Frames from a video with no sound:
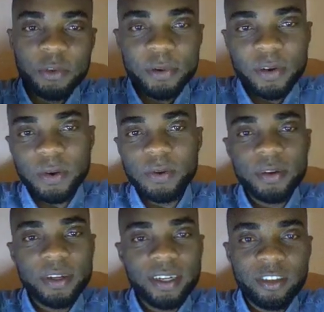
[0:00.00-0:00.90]
to be
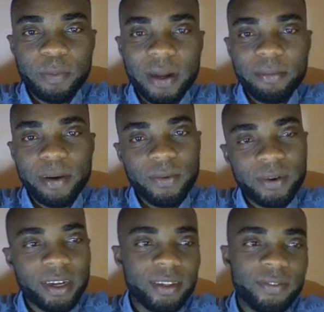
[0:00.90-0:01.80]
concluding this part by
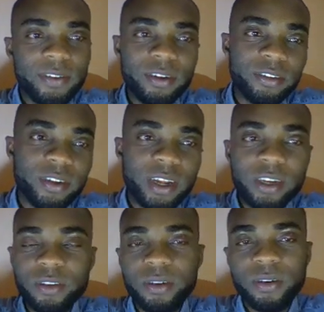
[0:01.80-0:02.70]
looking at the various
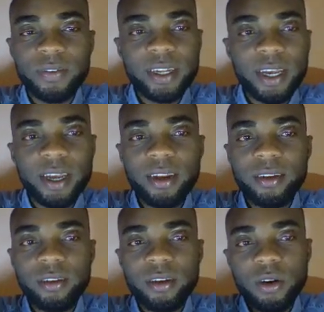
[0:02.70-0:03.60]
reactions of the then
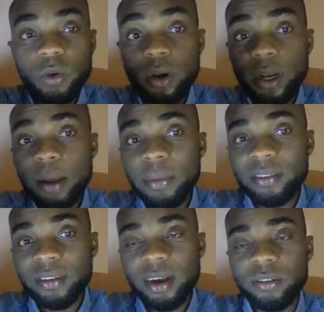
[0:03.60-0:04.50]
colonial
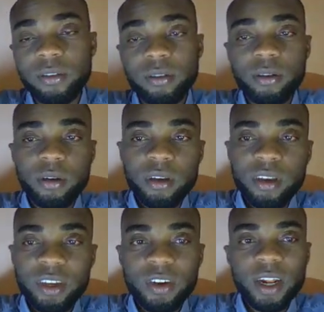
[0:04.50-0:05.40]
masters
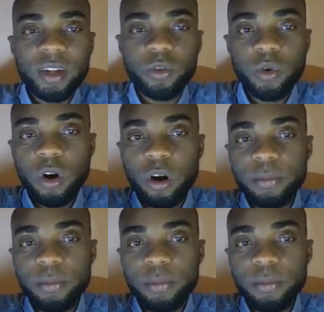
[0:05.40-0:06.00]
in order to curb